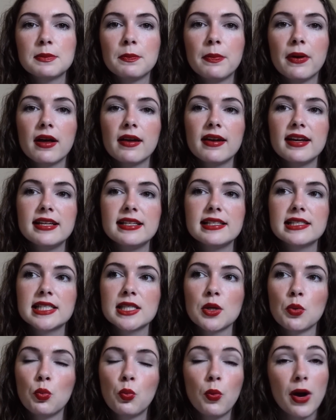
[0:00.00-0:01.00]
but
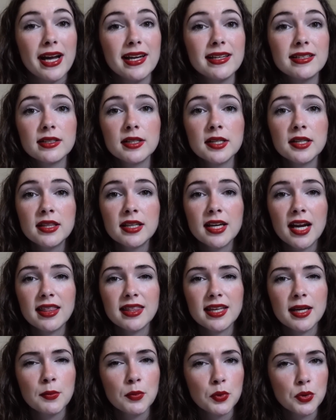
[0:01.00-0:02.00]
is wider than I
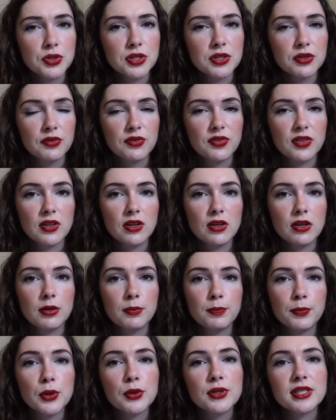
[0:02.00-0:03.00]
think most of
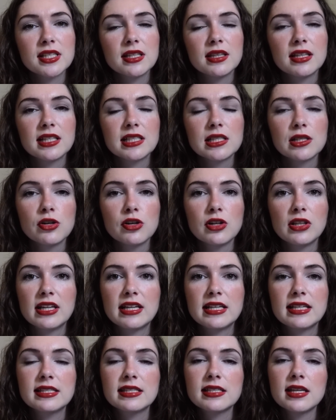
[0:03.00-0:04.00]
the books in this long
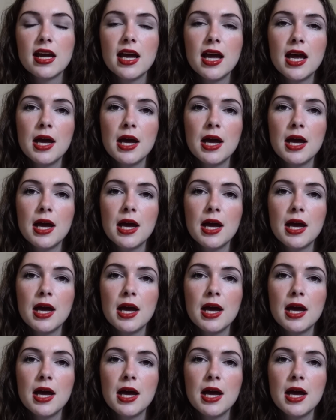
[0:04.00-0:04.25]
list,